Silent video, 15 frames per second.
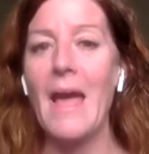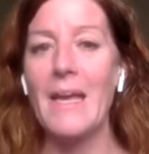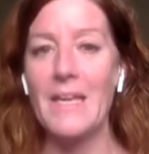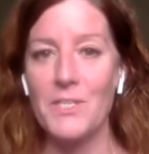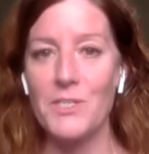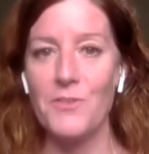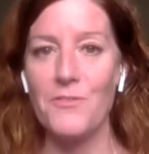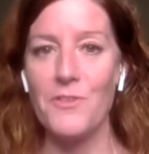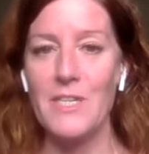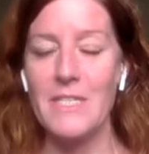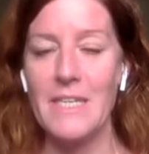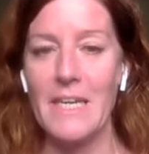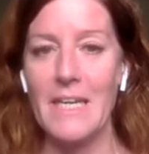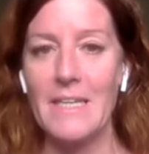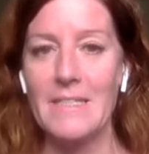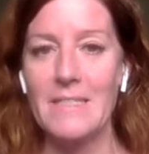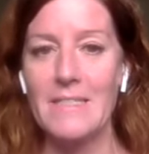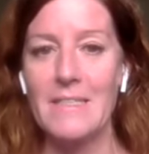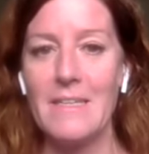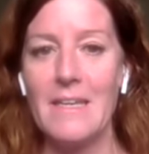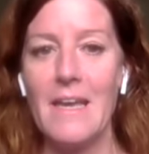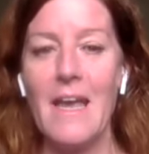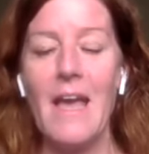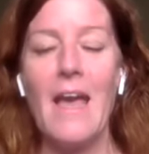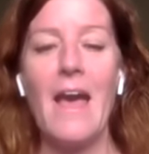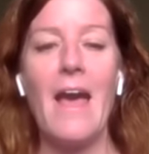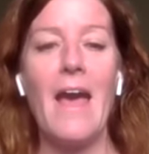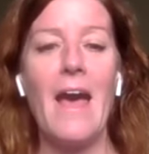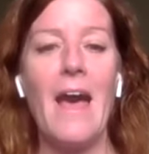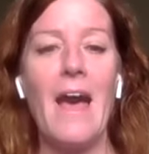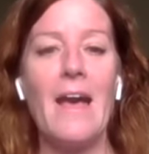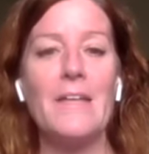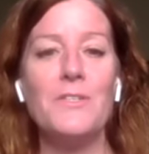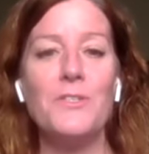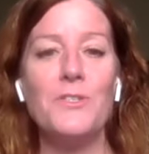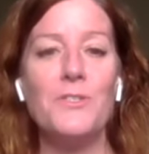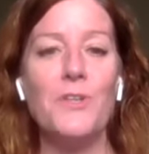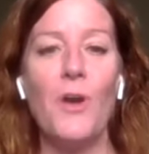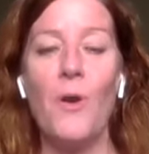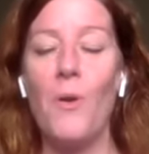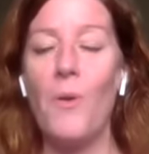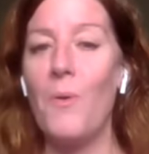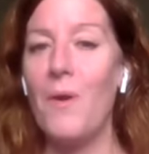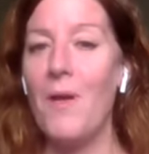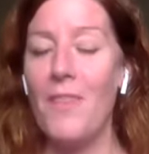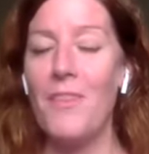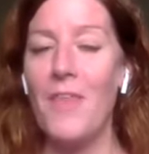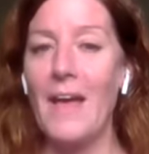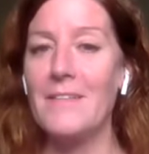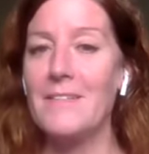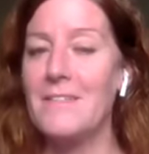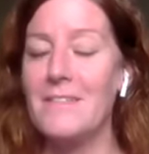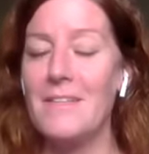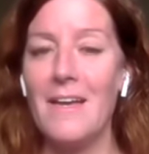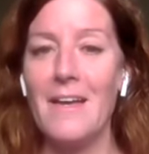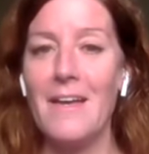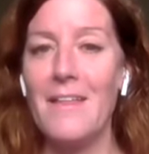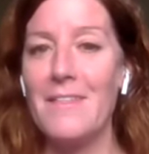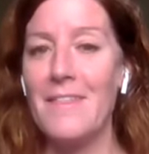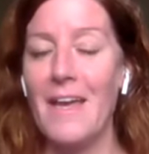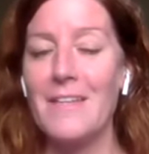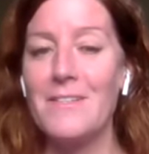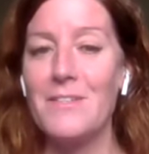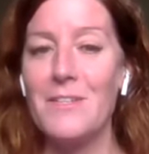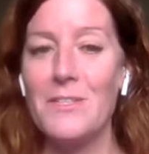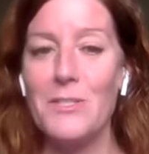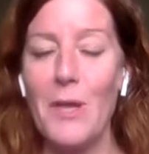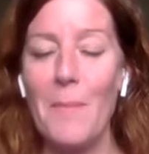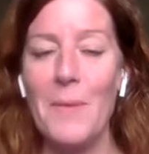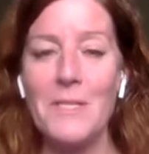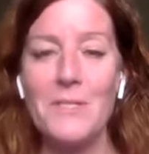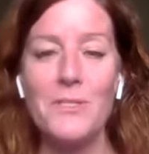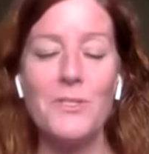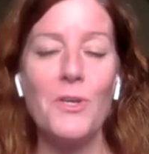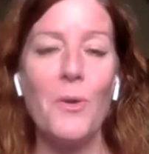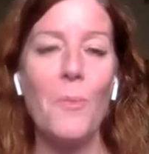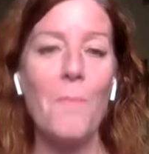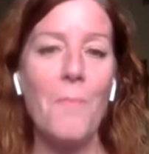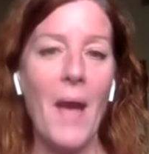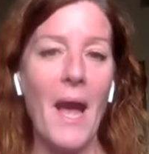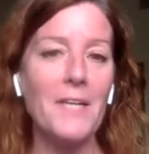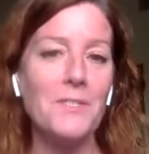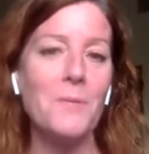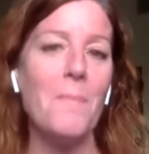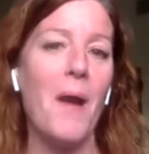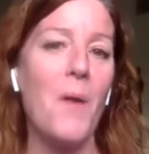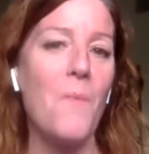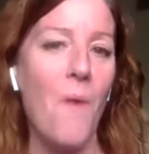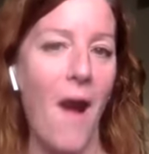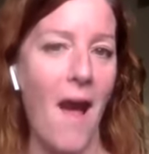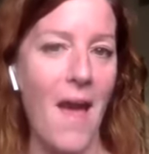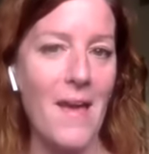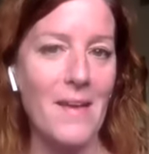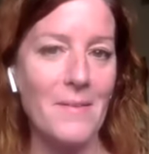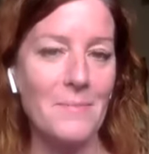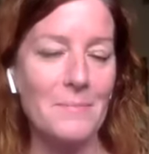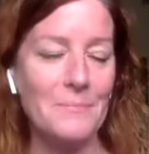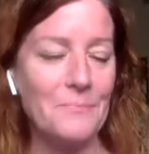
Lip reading: and get your free tickets. And so that's the summit. So back to my why.